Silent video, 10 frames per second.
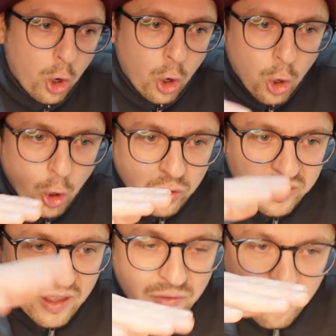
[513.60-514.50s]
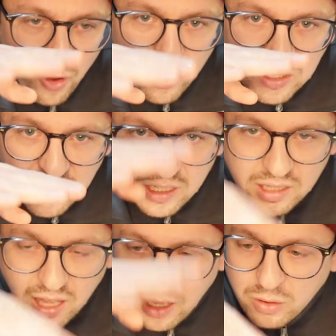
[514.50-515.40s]
on a vertical
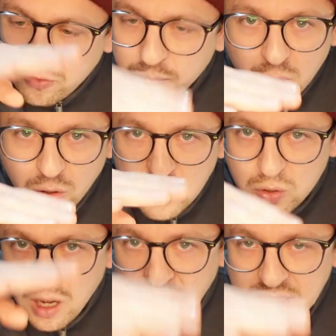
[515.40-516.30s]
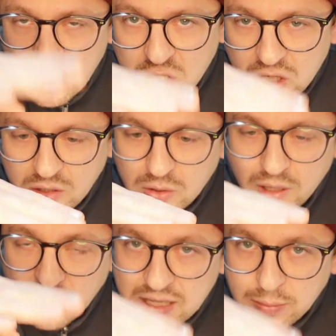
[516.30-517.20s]
kind of, because you are essentially
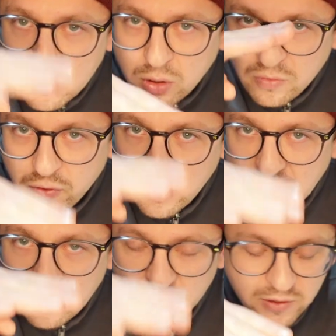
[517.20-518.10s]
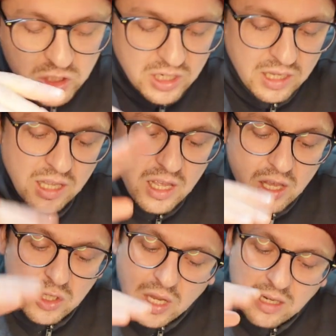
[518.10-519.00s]
doing some sort of vertical fishing.
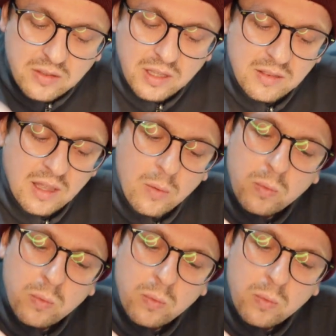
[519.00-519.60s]
So anything that